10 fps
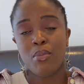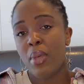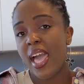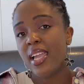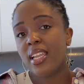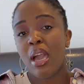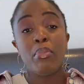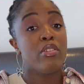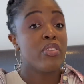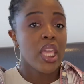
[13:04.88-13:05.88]
a bad couple
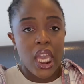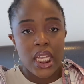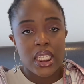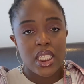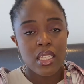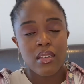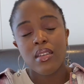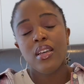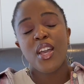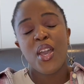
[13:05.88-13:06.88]
of years,
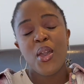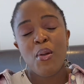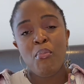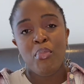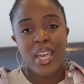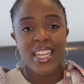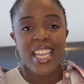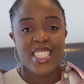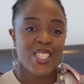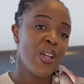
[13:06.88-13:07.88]
but
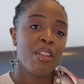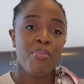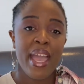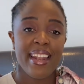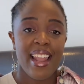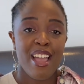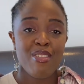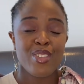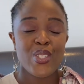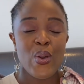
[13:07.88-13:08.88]
it's not a bad life.
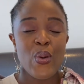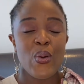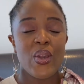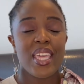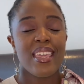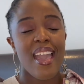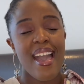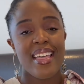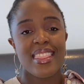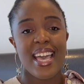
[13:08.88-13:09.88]
So yeah,
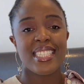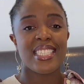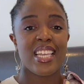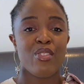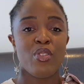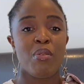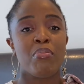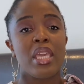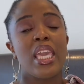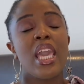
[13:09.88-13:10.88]
that's it from
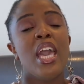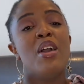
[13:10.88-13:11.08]
me.